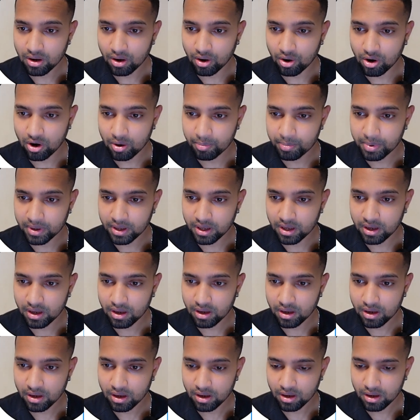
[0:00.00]

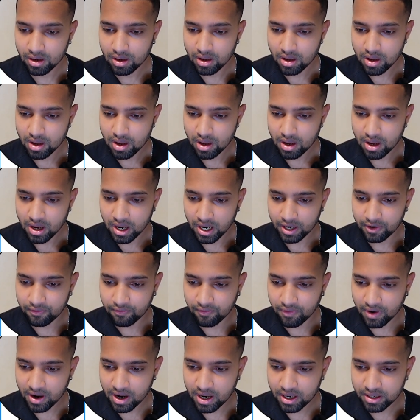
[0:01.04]
Copy,
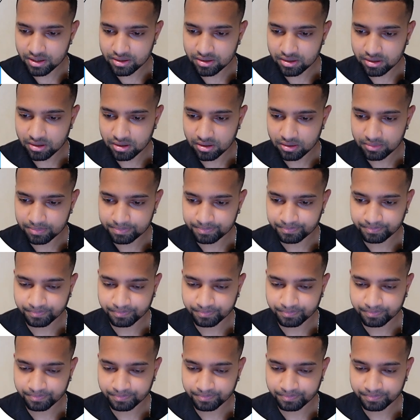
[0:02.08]
advanced,